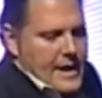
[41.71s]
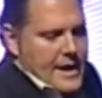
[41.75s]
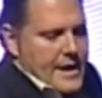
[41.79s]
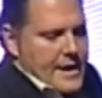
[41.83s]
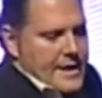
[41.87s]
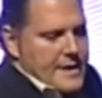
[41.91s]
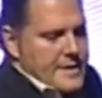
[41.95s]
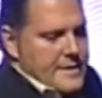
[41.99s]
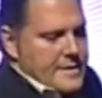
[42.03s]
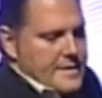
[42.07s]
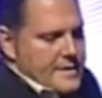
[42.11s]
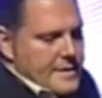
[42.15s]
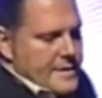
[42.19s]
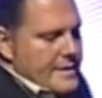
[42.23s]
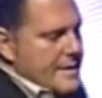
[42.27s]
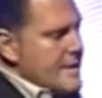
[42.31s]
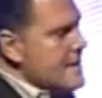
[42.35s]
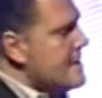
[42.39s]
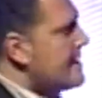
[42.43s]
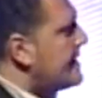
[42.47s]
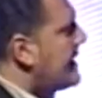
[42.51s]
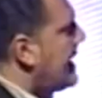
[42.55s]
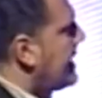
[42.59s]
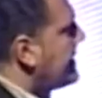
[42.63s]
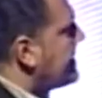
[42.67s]
And in
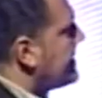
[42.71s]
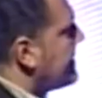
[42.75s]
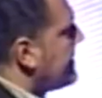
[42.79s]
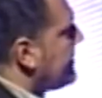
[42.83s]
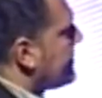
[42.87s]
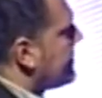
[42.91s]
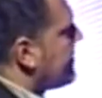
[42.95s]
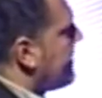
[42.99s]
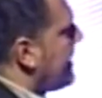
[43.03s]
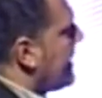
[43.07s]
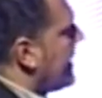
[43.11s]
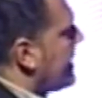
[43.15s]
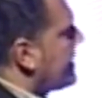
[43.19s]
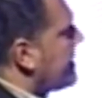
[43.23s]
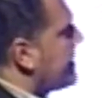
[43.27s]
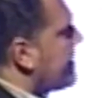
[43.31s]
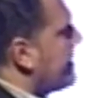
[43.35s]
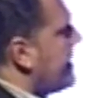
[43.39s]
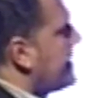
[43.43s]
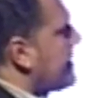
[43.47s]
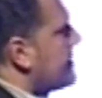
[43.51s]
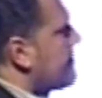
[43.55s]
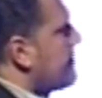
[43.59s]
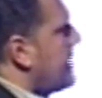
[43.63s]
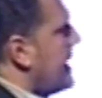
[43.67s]
the 90s, when I
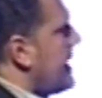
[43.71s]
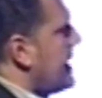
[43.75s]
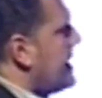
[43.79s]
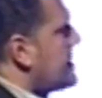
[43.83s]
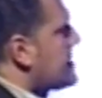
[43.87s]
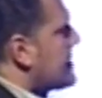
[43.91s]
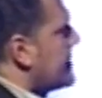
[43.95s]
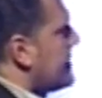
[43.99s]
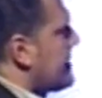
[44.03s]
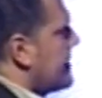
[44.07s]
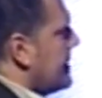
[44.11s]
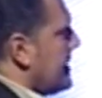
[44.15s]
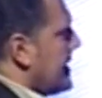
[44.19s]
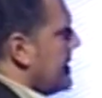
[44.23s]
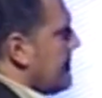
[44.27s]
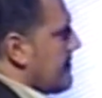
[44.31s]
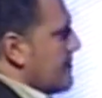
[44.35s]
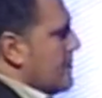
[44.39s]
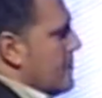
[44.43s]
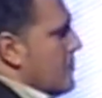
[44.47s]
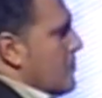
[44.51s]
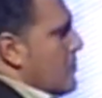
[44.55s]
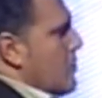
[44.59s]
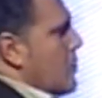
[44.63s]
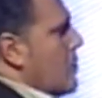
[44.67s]
created my agency,
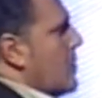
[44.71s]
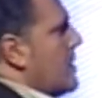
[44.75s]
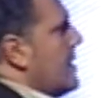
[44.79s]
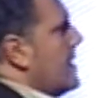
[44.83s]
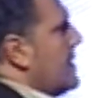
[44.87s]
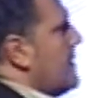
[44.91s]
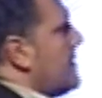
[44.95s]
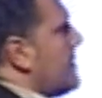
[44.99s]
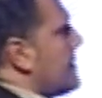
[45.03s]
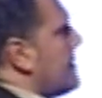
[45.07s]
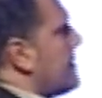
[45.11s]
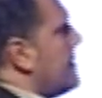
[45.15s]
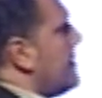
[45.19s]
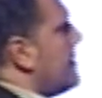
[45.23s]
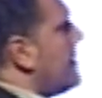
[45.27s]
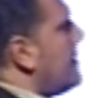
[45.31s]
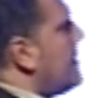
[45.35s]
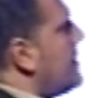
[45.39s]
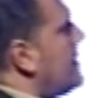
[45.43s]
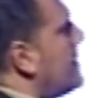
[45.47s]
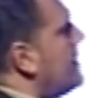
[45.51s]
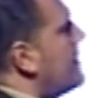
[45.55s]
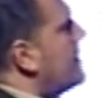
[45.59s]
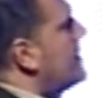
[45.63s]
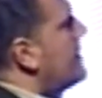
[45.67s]
we
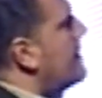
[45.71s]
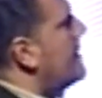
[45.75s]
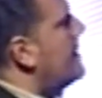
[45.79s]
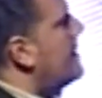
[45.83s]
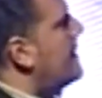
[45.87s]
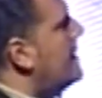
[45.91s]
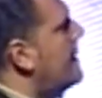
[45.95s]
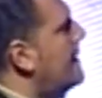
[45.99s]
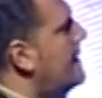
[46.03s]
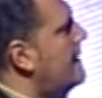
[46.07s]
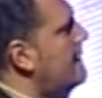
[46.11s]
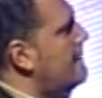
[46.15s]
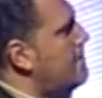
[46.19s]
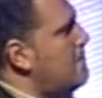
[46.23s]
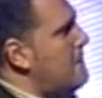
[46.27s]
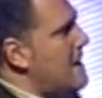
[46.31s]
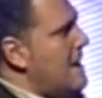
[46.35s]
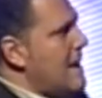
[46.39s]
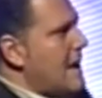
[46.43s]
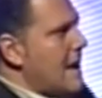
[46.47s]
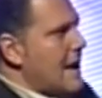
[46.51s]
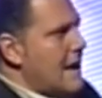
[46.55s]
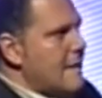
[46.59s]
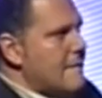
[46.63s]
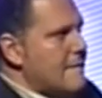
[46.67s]
saw a
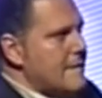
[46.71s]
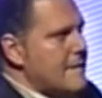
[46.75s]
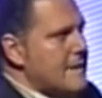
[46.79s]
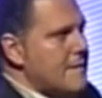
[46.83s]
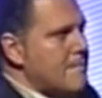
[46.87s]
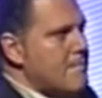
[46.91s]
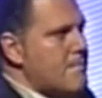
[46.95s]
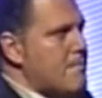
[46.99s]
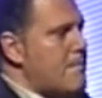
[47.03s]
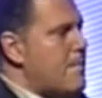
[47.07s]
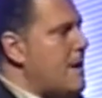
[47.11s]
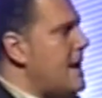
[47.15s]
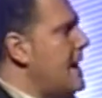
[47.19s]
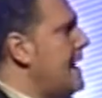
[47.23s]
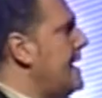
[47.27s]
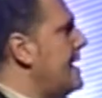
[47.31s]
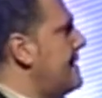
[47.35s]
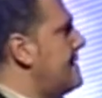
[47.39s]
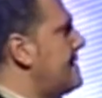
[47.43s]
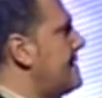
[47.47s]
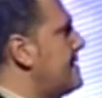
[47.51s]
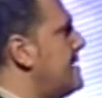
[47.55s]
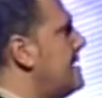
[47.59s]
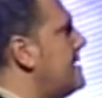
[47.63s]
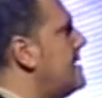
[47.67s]
lovely
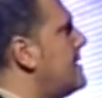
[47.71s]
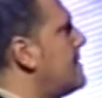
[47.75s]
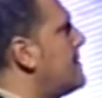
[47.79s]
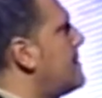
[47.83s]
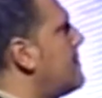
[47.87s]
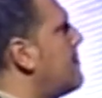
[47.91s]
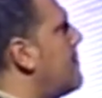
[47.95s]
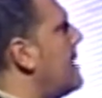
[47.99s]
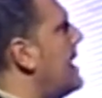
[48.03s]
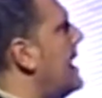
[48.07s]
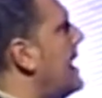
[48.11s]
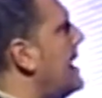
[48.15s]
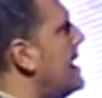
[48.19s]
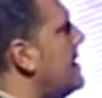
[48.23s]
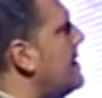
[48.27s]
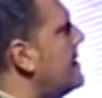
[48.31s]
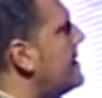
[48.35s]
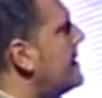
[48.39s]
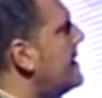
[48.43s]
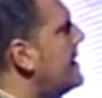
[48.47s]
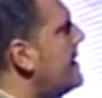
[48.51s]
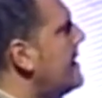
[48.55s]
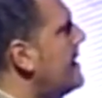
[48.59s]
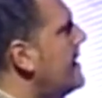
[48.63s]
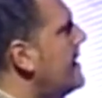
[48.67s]
place to play on,